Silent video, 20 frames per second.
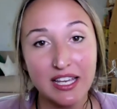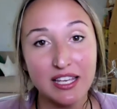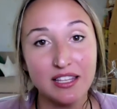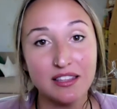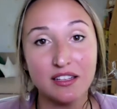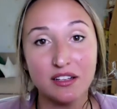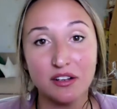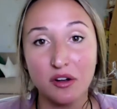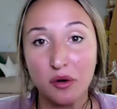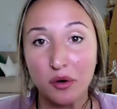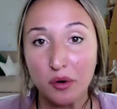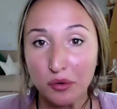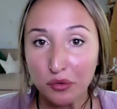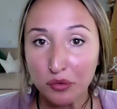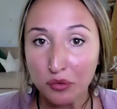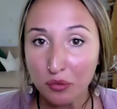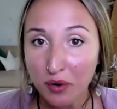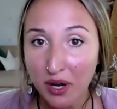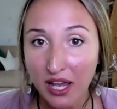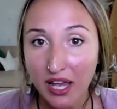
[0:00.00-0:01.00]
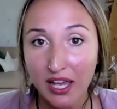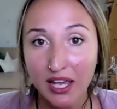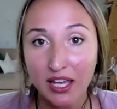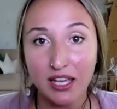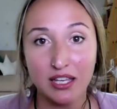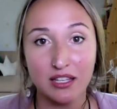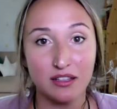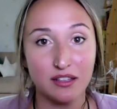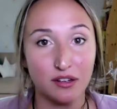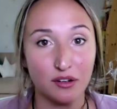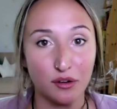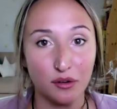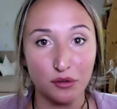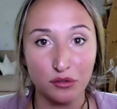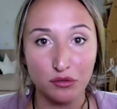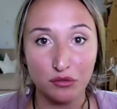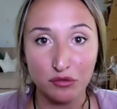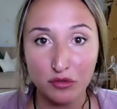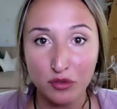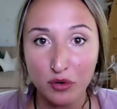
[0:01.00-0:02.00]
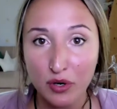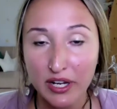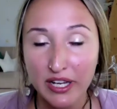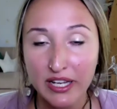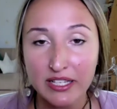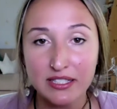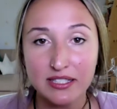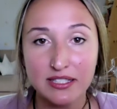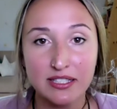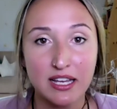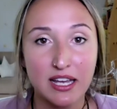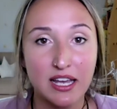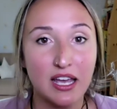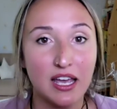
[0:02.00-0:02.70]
in their own way, in their own voice.